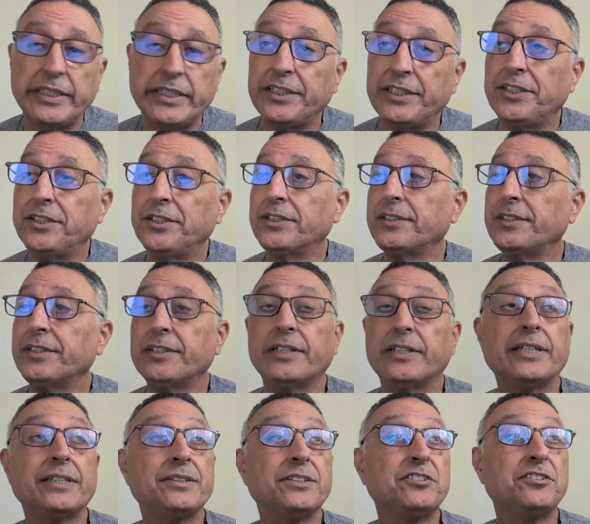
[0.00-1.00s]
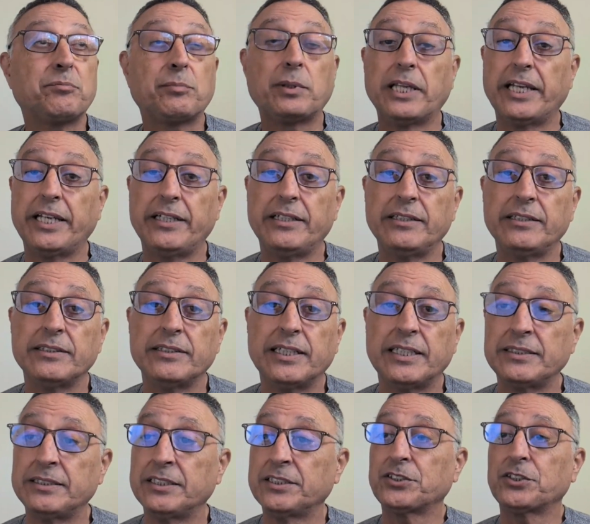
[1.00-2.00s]
Here on this plane, on
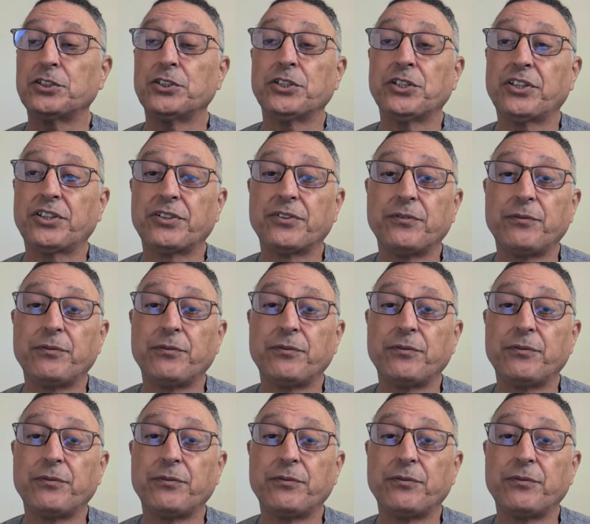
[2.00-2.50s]
this Earth,